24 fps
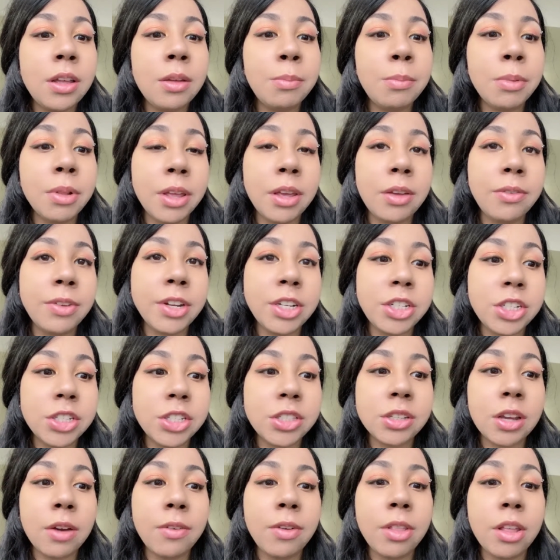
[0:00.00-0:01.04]
Milankovitch
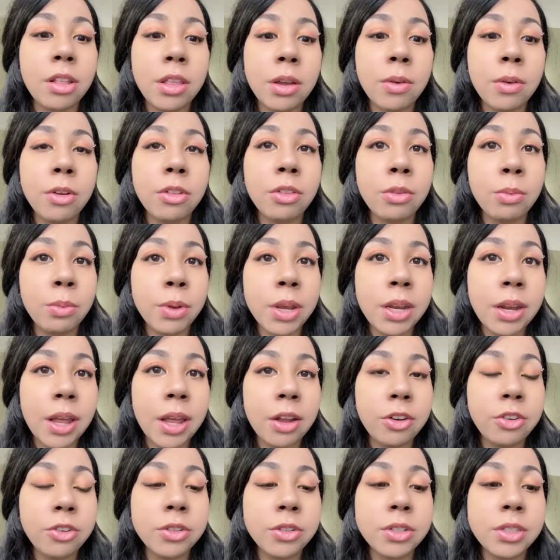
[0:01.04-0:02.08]
discovered that there were 3
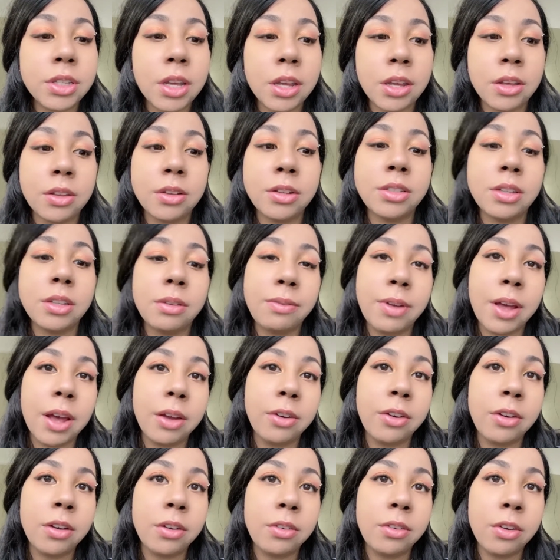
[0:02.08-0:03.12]
natural cycles that
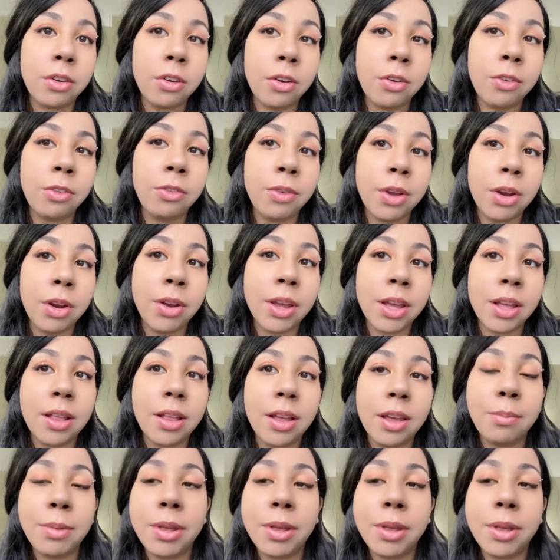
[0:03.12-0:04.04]
factored into Earth's varying climate.